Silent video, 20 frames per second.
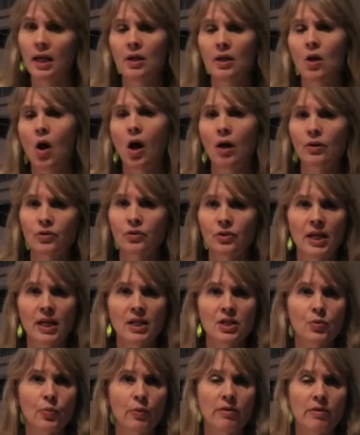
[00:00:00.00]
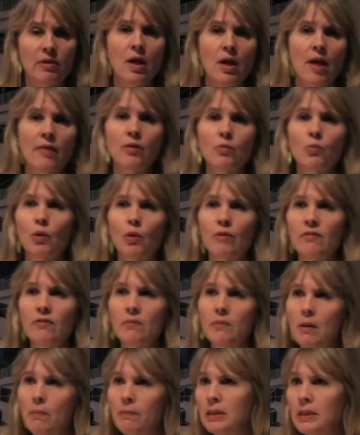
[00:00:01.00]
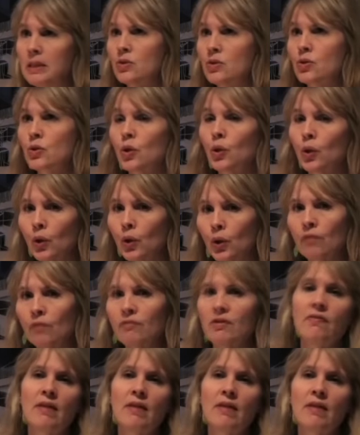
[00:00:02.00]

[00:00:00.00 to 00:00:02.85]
It alternates with another morpheme that means curved,